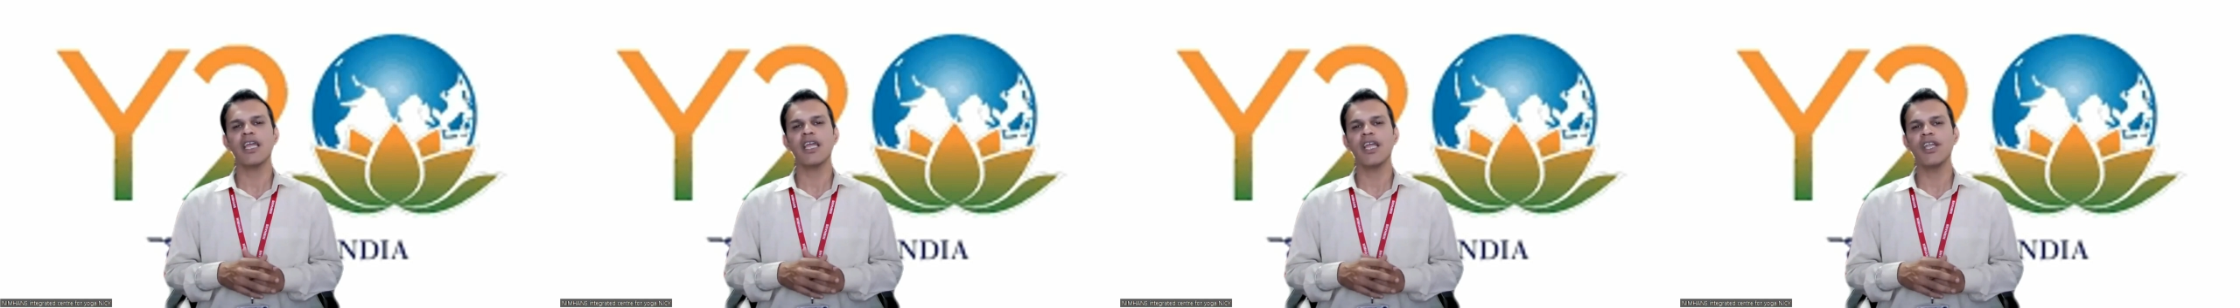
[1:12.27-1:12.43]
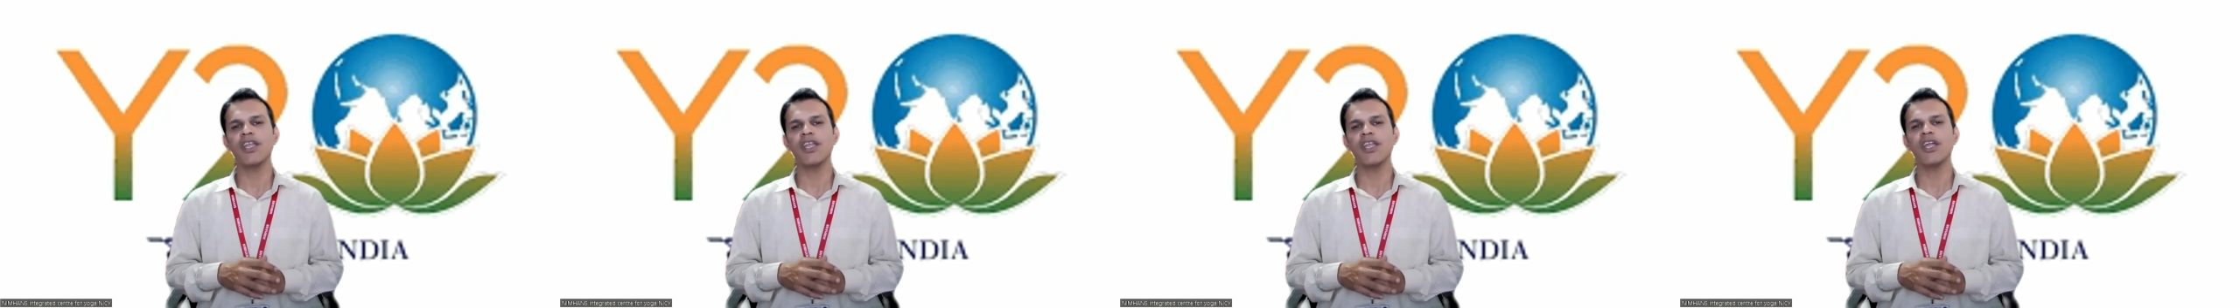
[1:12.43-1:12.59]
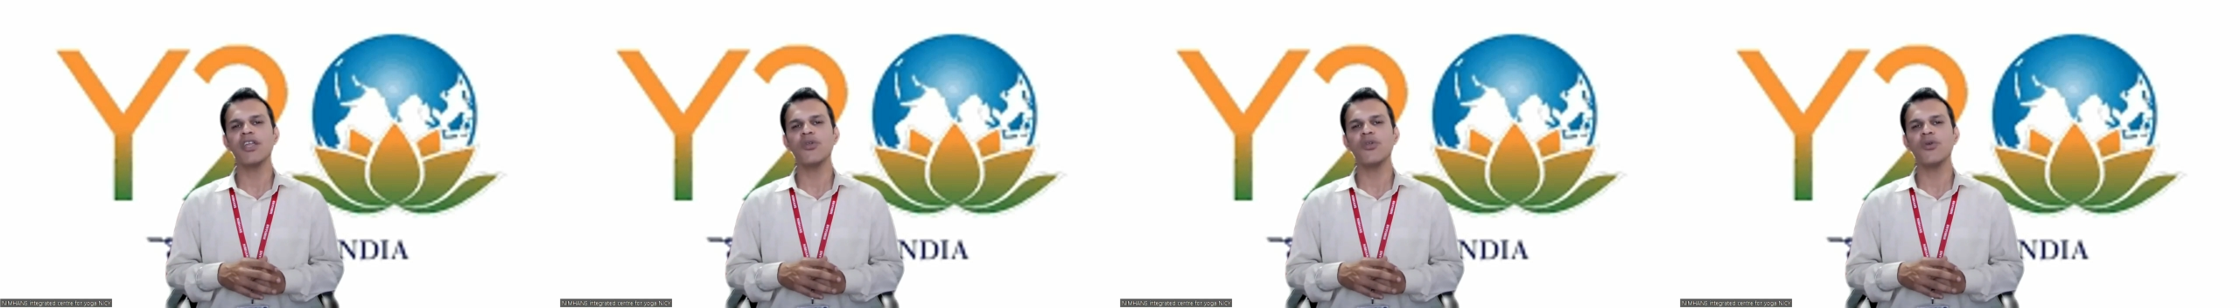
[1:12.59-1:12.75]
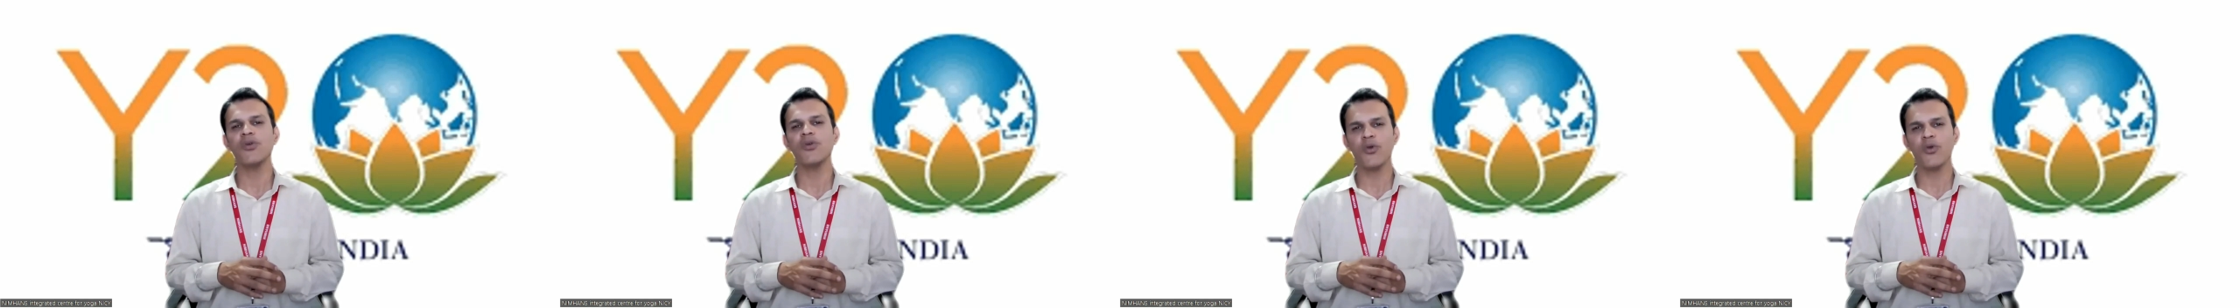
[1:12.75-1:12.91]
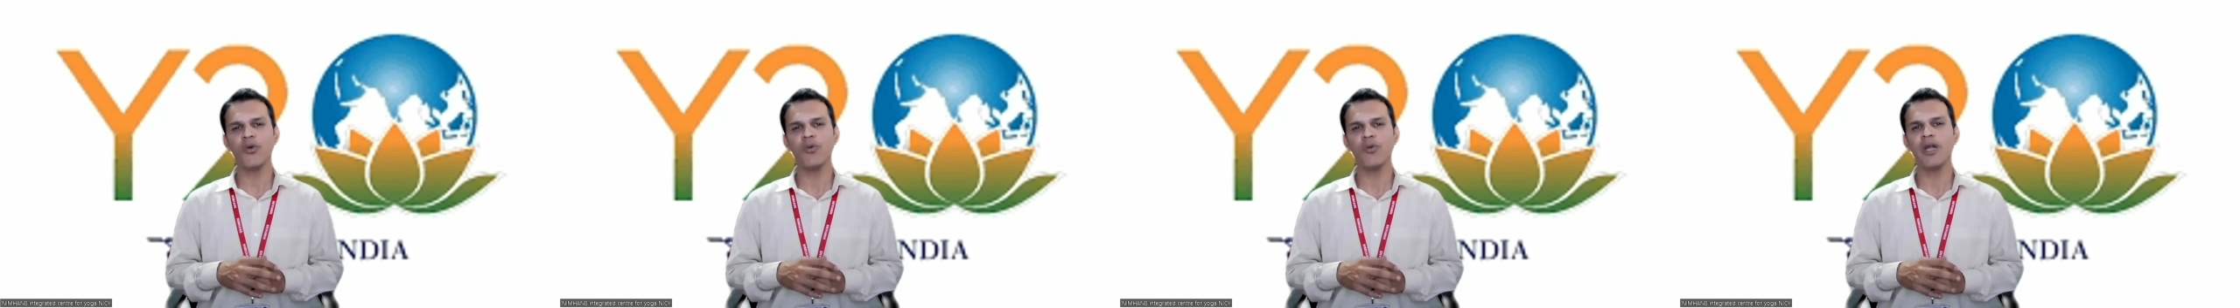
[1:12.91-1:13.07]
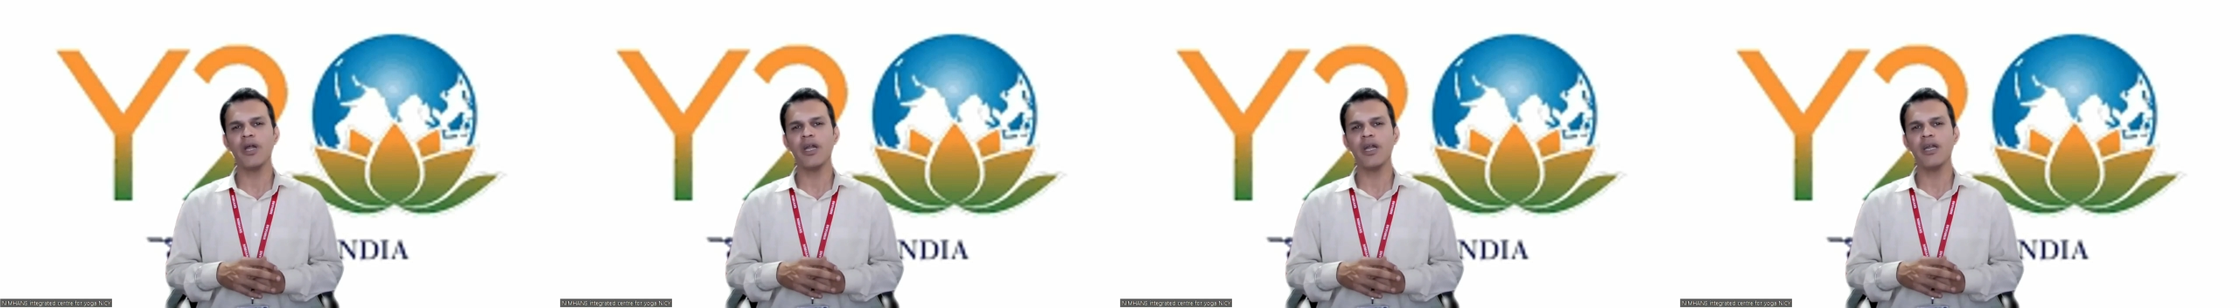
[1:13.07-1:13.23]
Indian
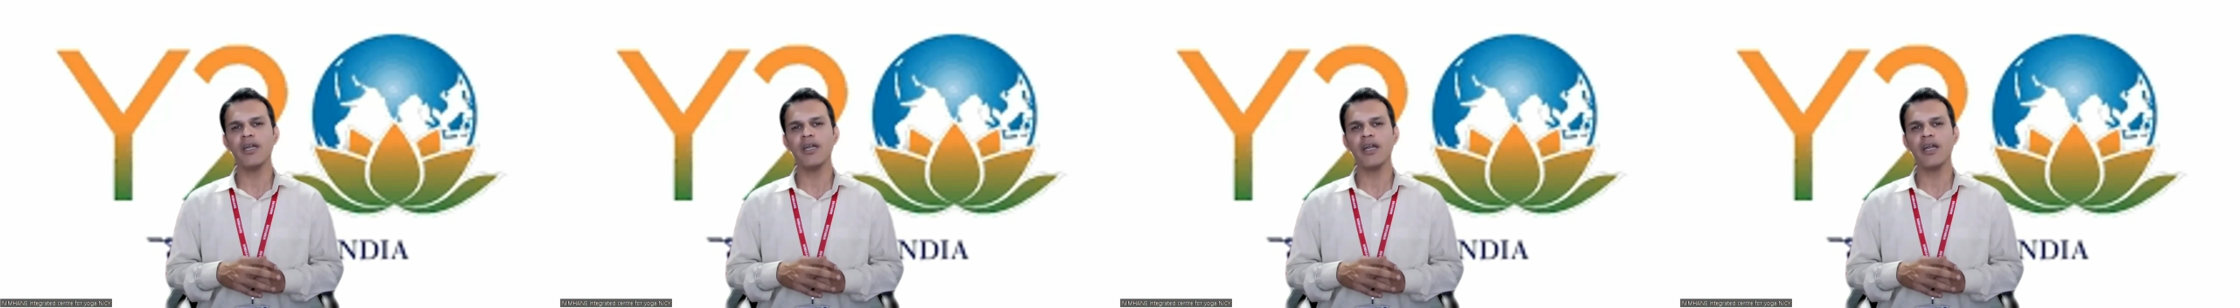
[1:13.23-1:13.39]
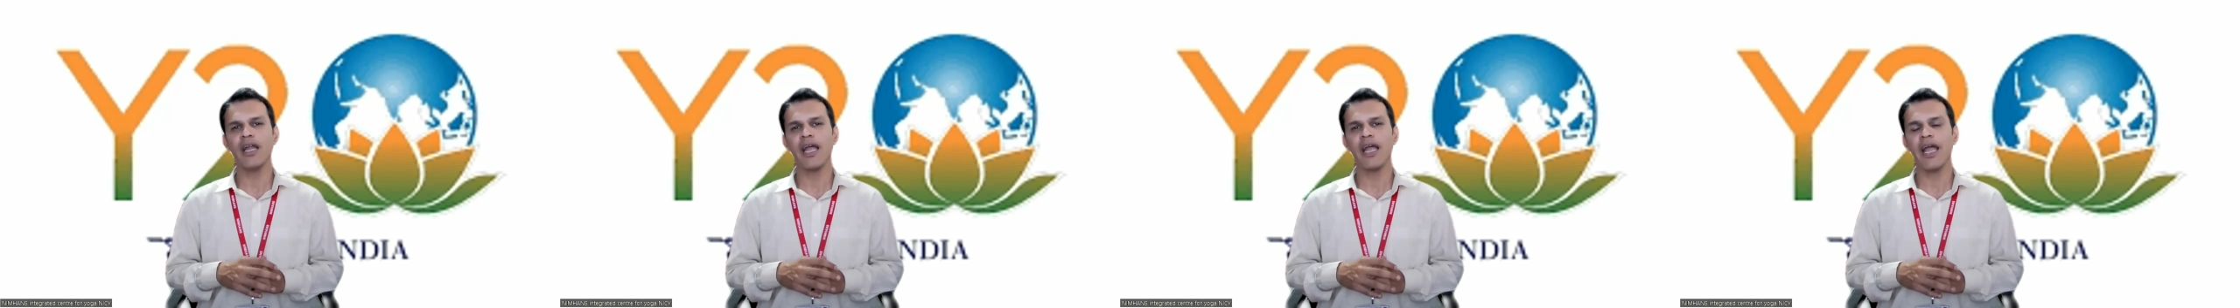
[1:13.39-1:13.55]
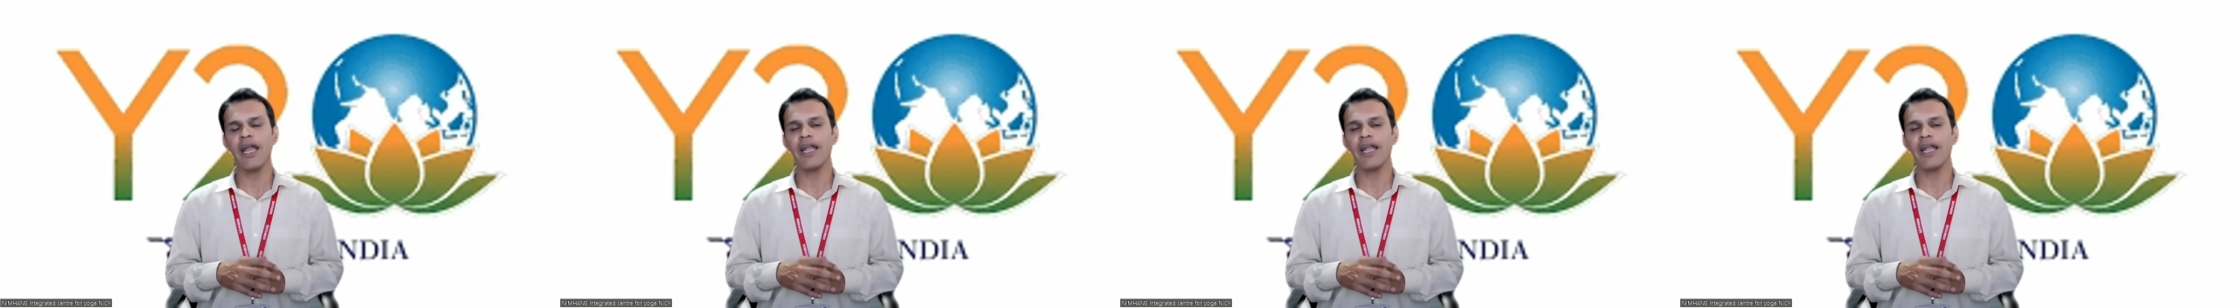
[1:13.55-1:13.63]
YouTuber